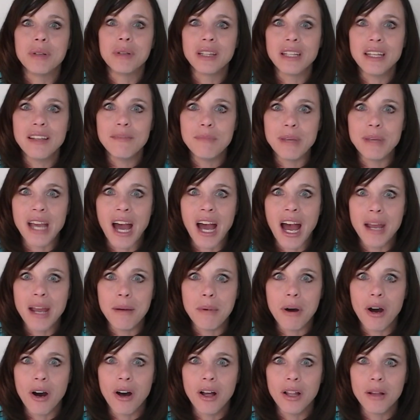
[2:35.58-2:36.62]
believe me, I am
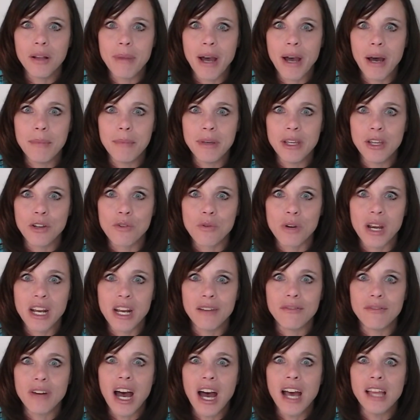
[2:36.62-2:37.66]
all about being
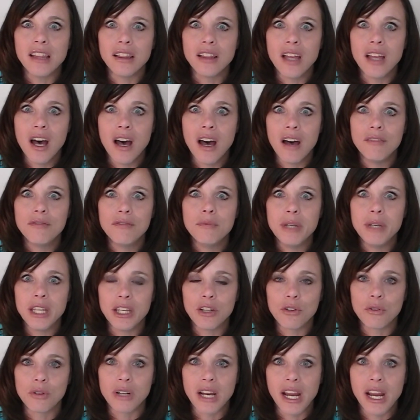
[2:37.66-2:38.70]
creative. I love
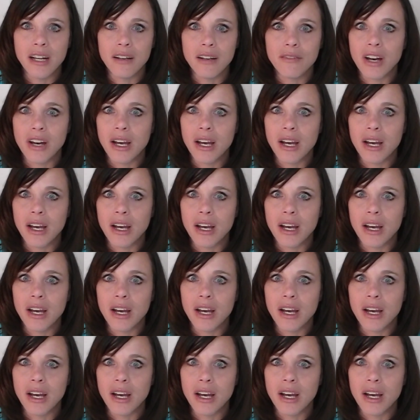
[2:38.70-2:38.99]
being creative.